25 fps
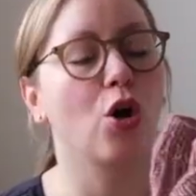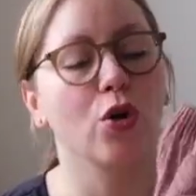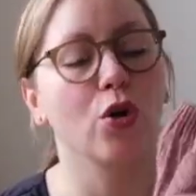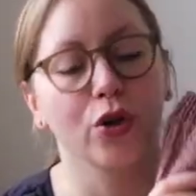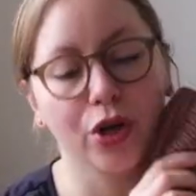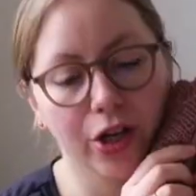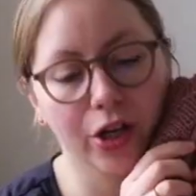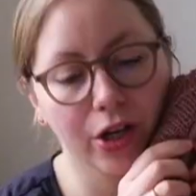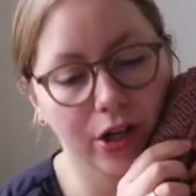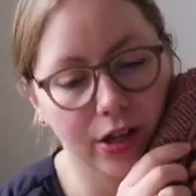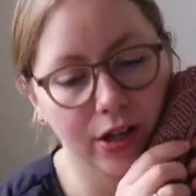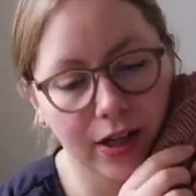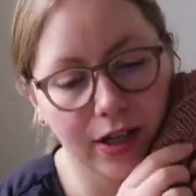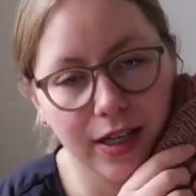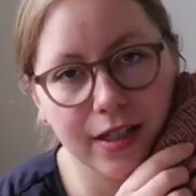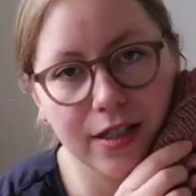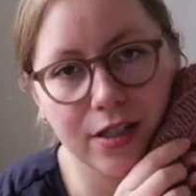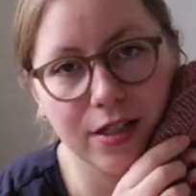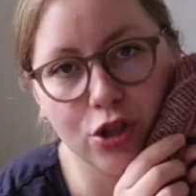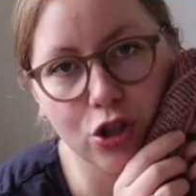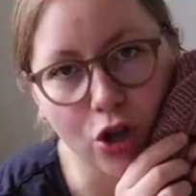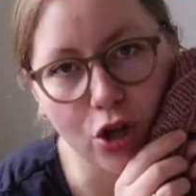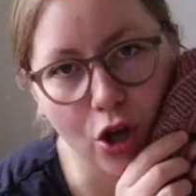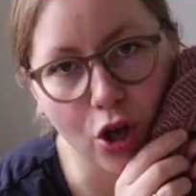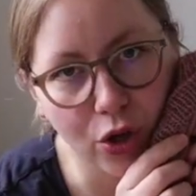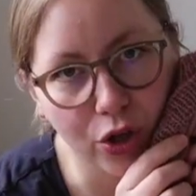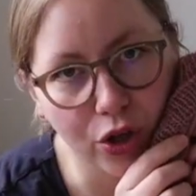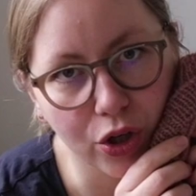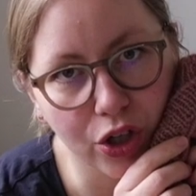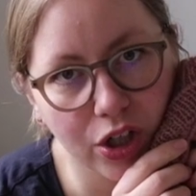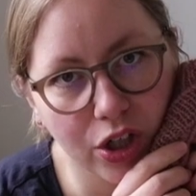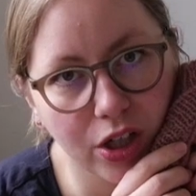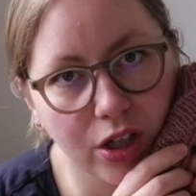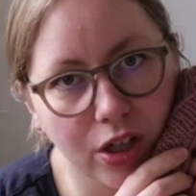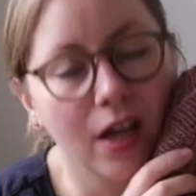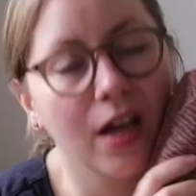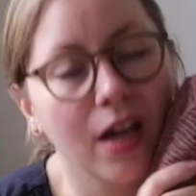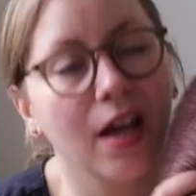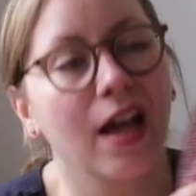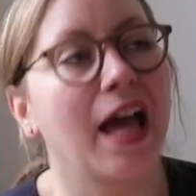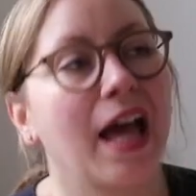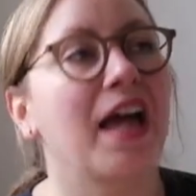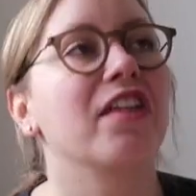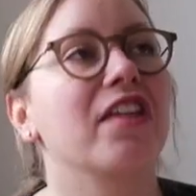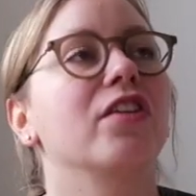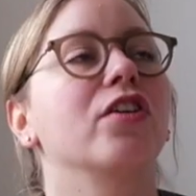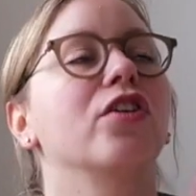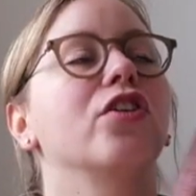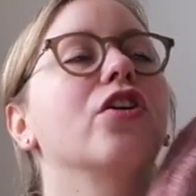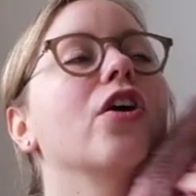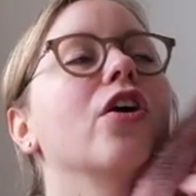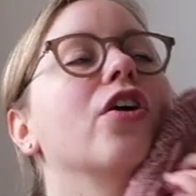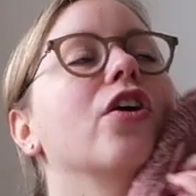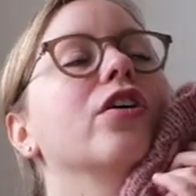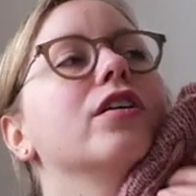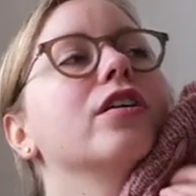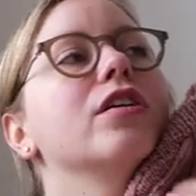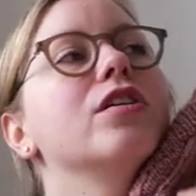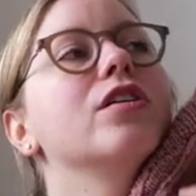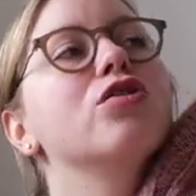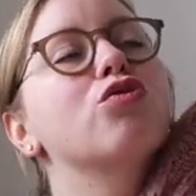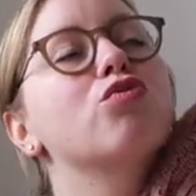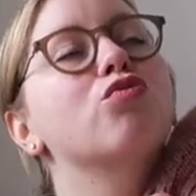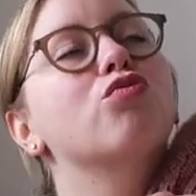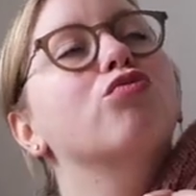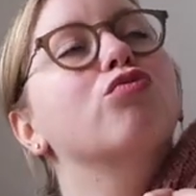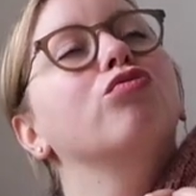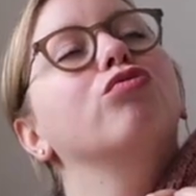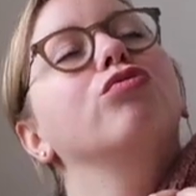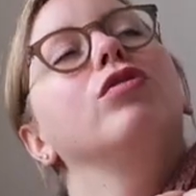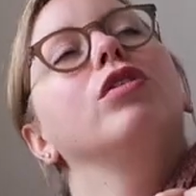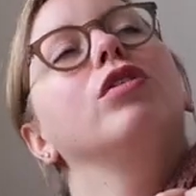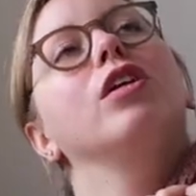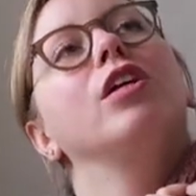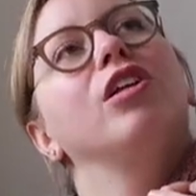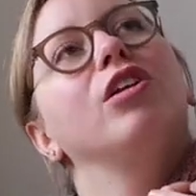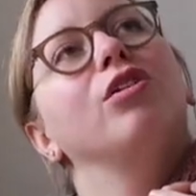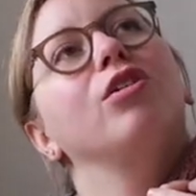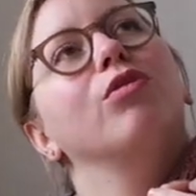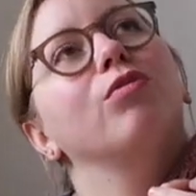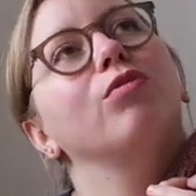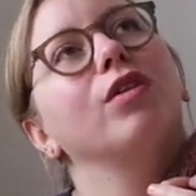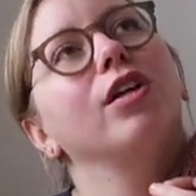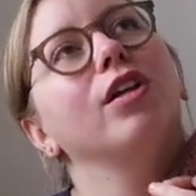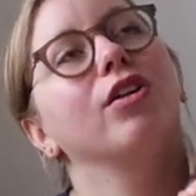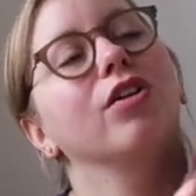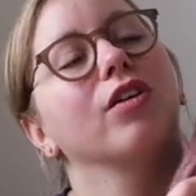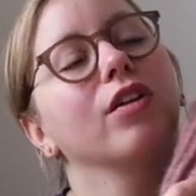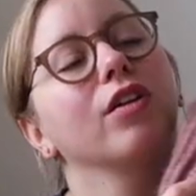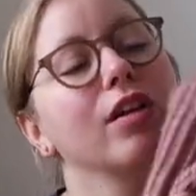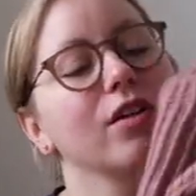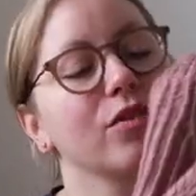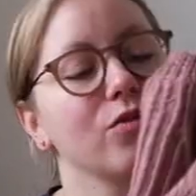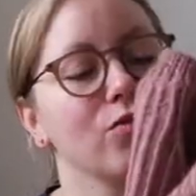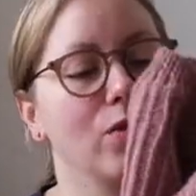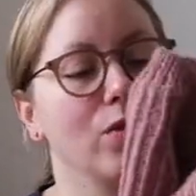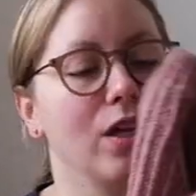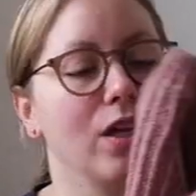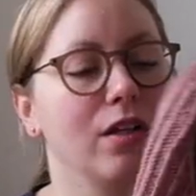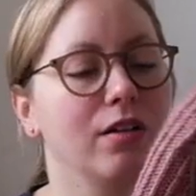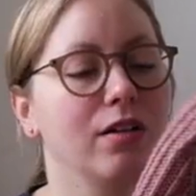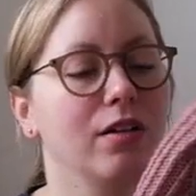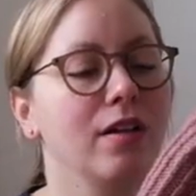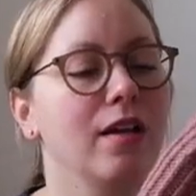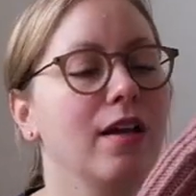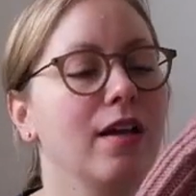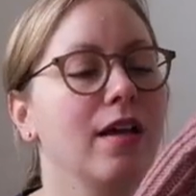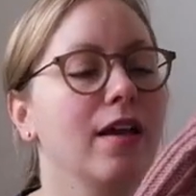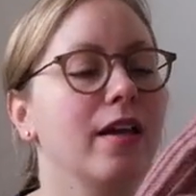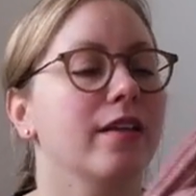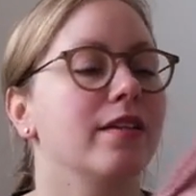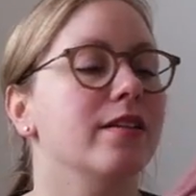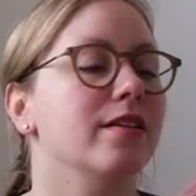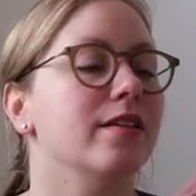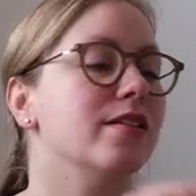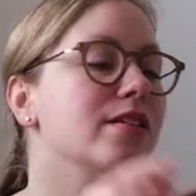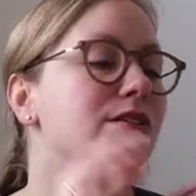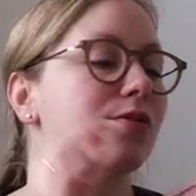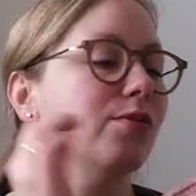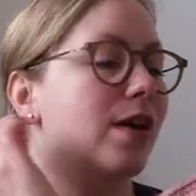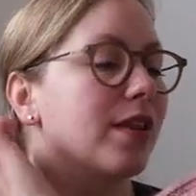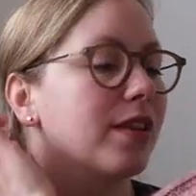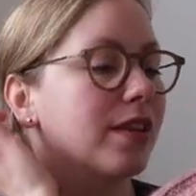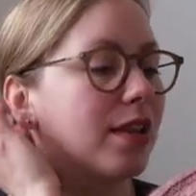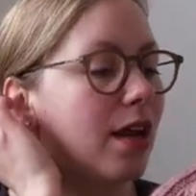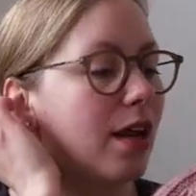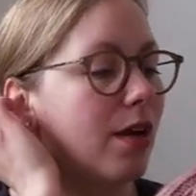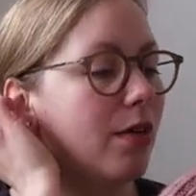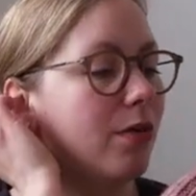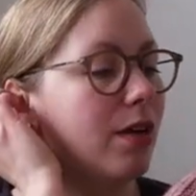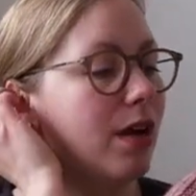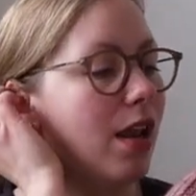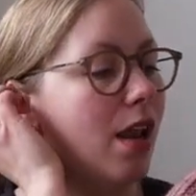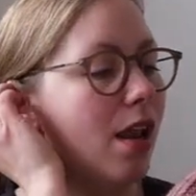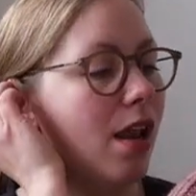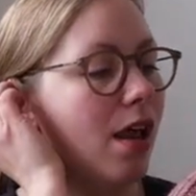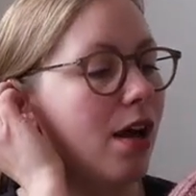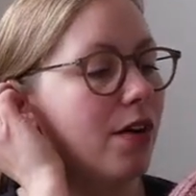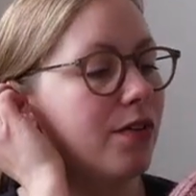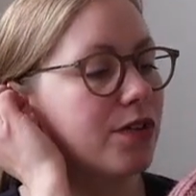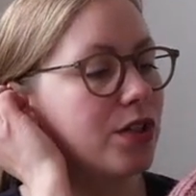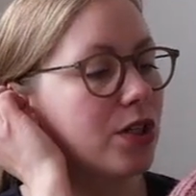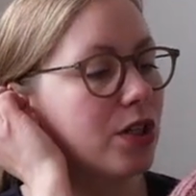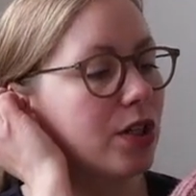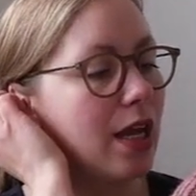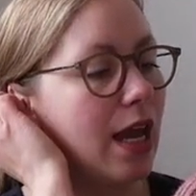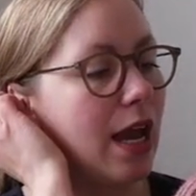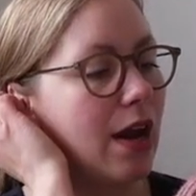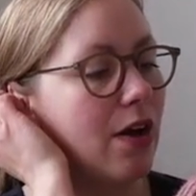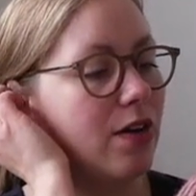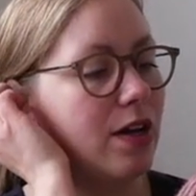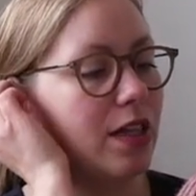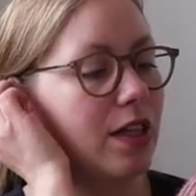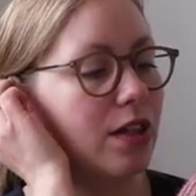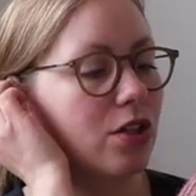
good. It's so good. And the yarn is really, really good as well. This is one that I would love to carry in the